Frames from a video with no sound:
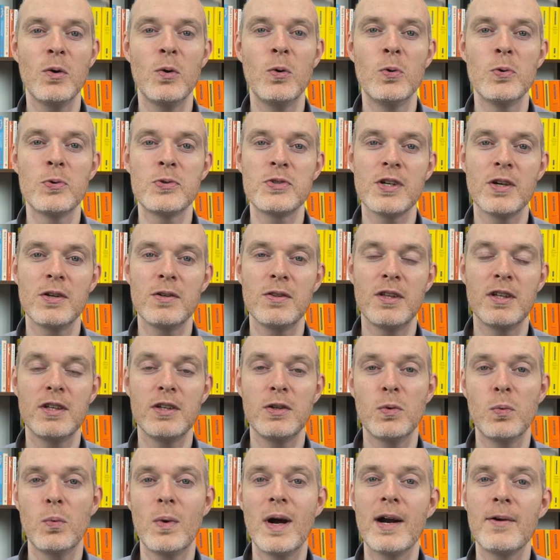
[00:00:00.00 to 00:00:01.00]
also that
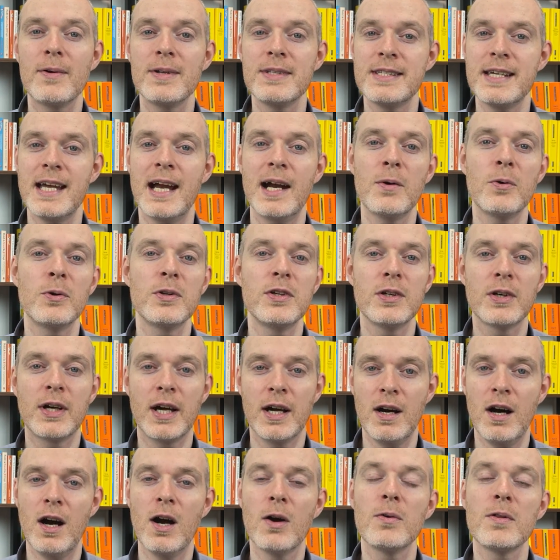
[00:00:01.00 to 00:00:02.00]
your wear and tear on your
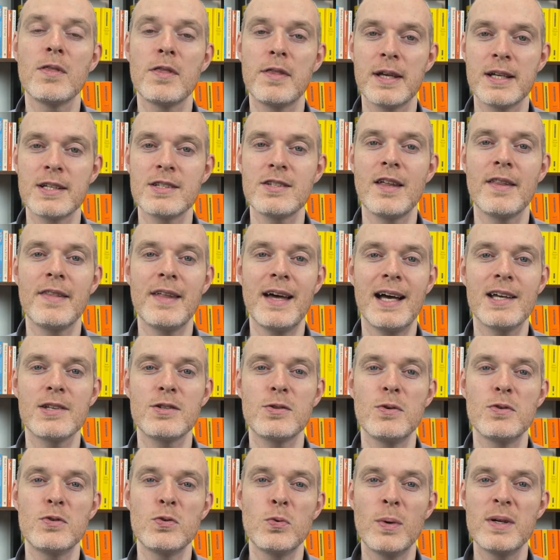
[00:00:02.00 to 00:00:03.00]
car and things like that. So
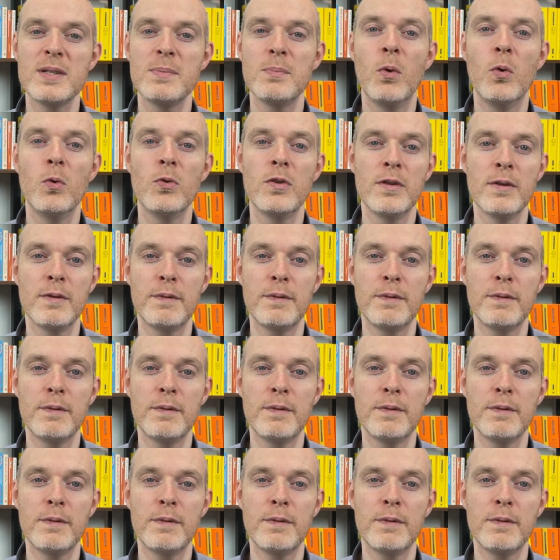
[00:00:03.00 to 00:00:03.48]
it's always more than the